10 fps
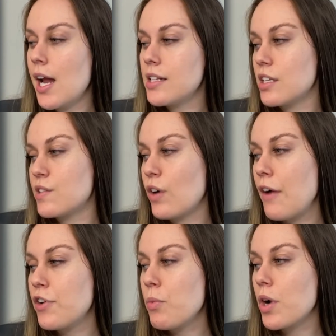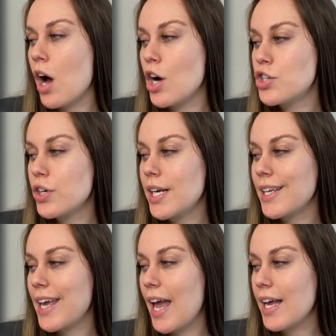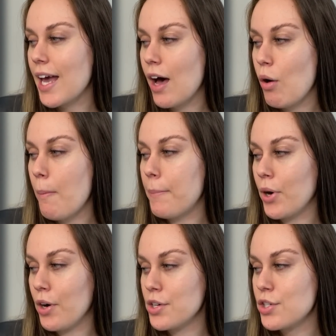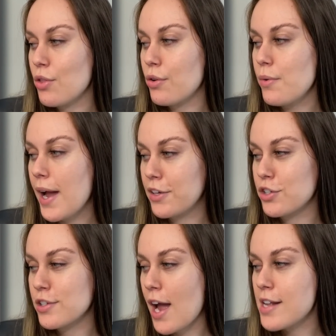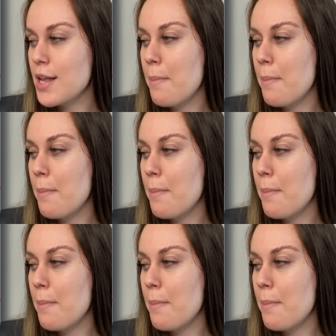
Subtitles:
It says for every 100 kcal burned through exercise,